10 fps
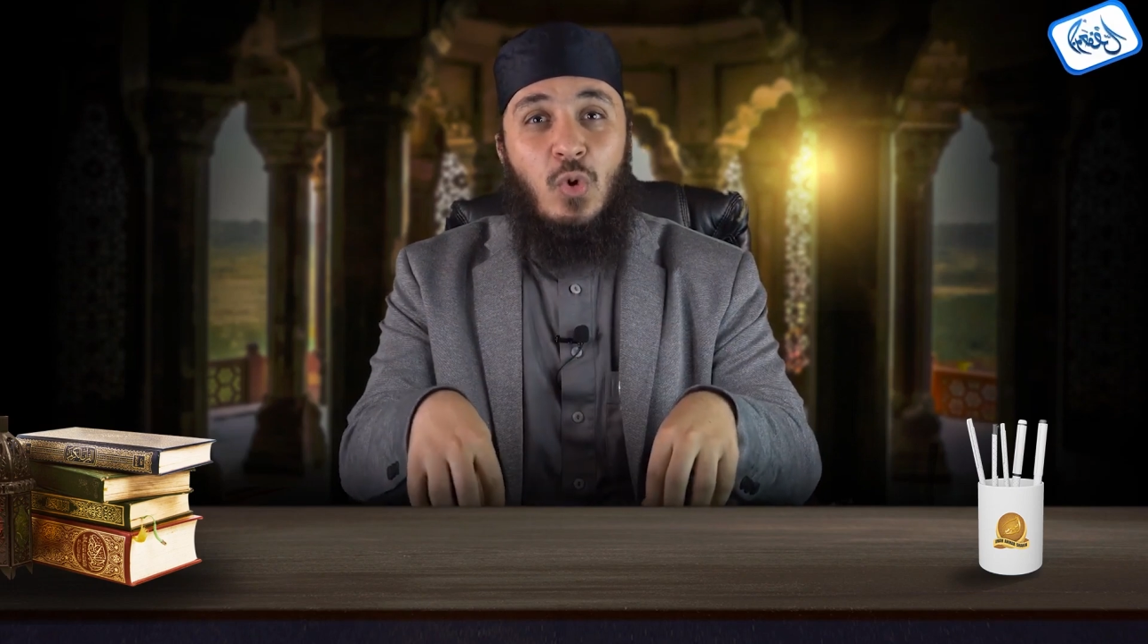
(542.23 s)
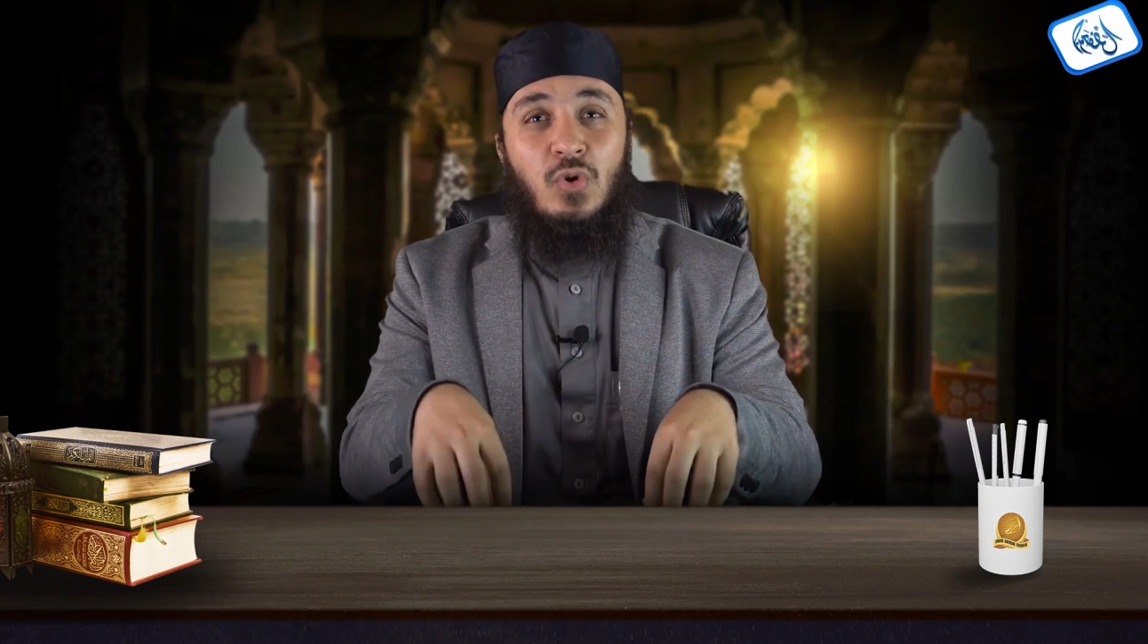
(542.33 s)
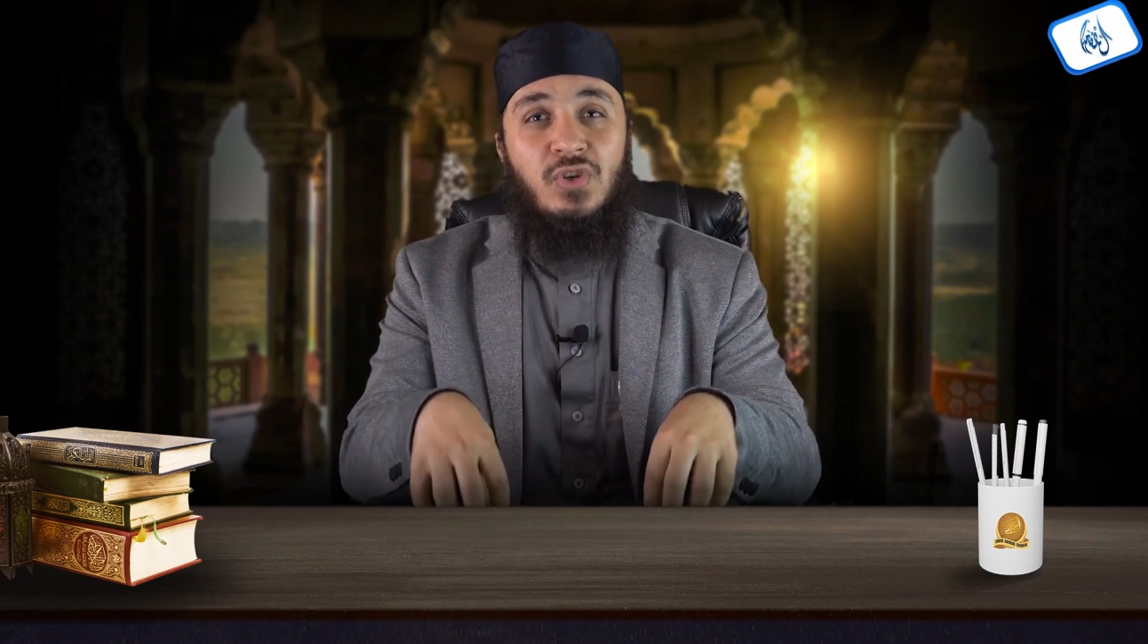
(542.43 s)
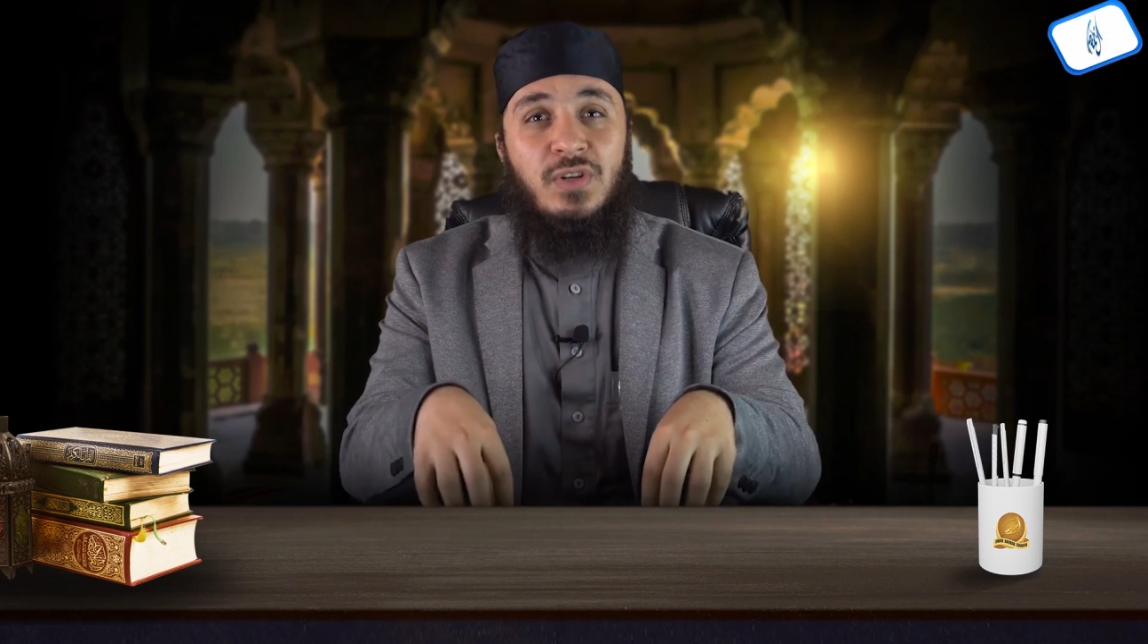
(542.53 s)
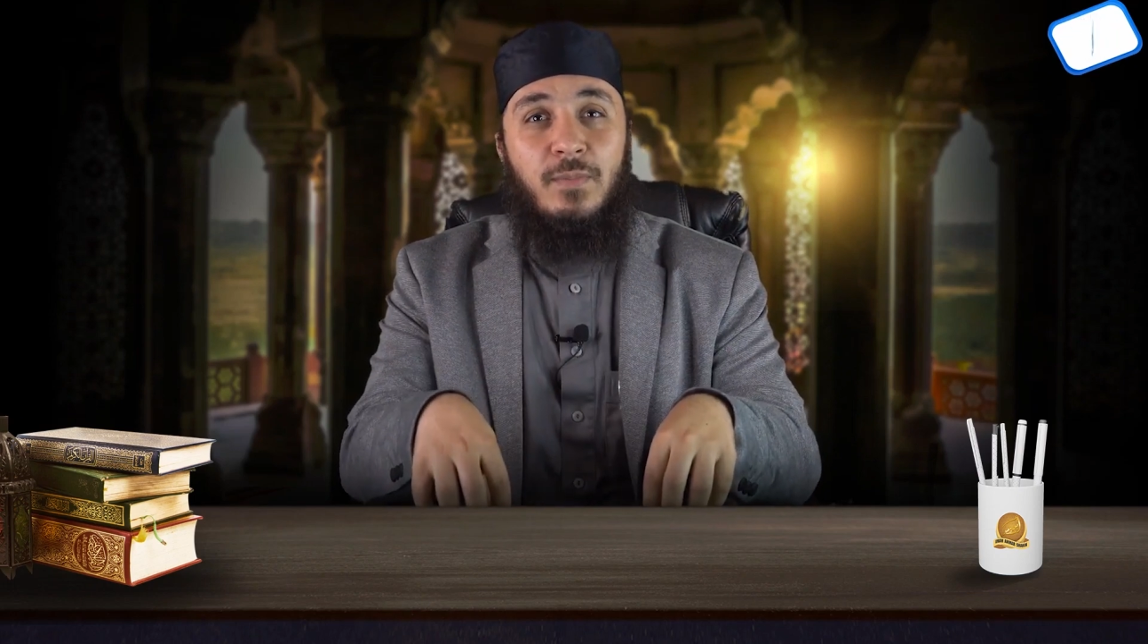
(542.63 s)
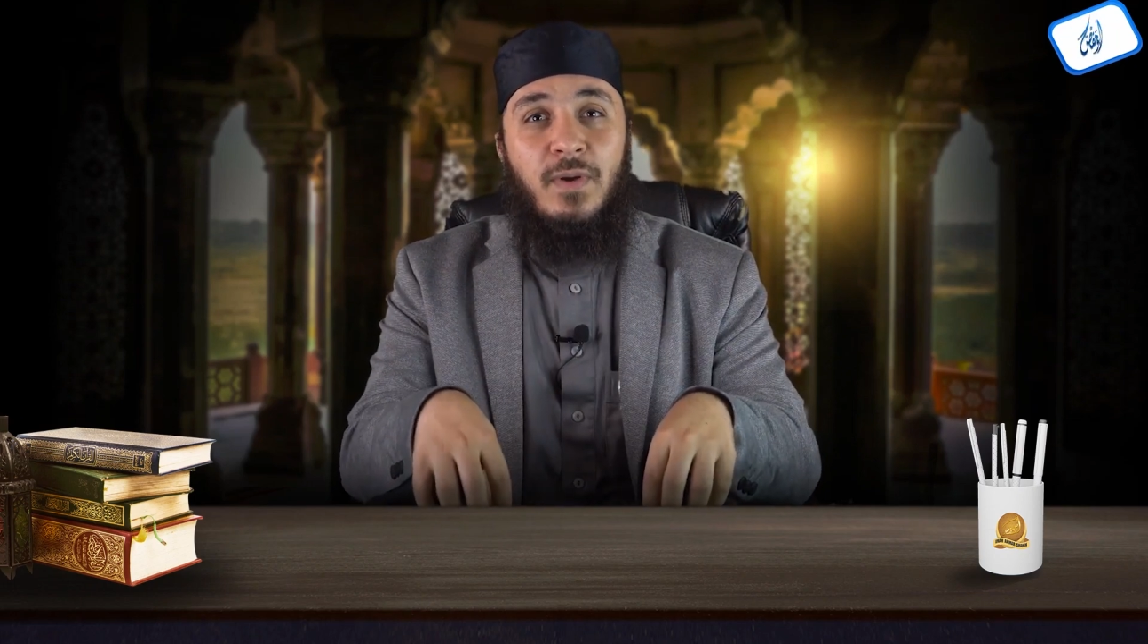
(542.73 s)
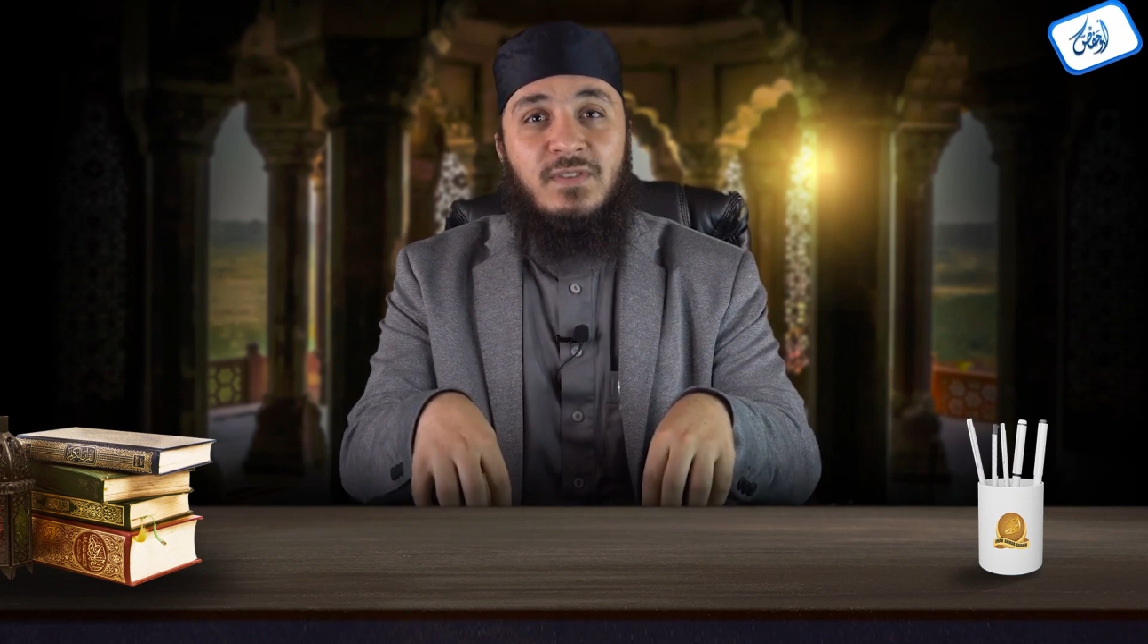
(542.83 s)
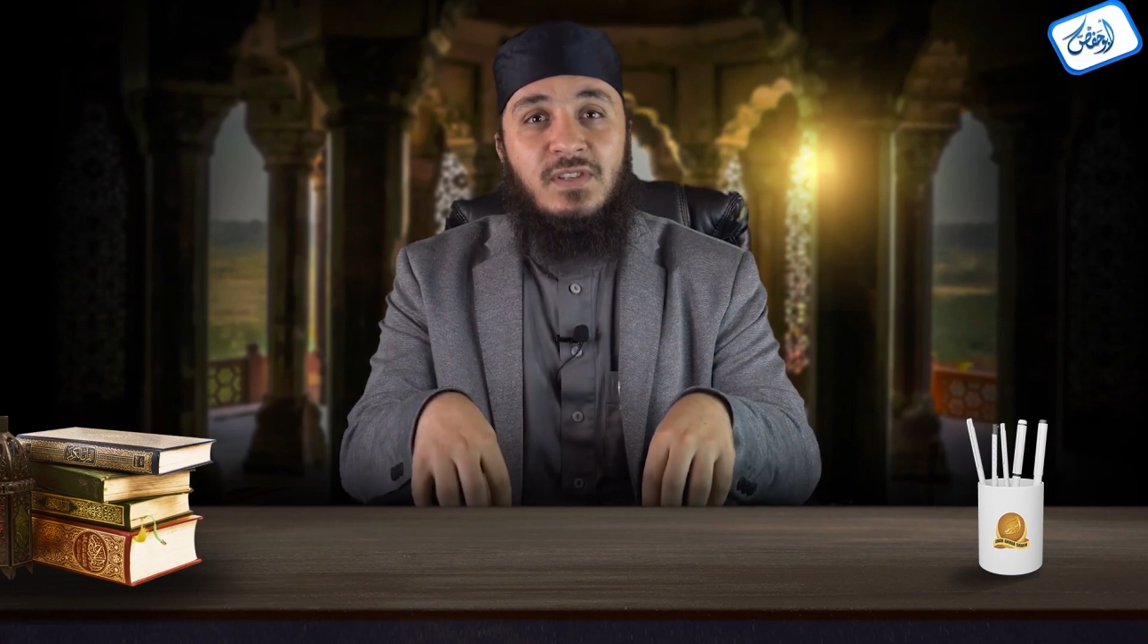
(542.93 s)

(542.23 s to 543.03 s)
tortured the Prophet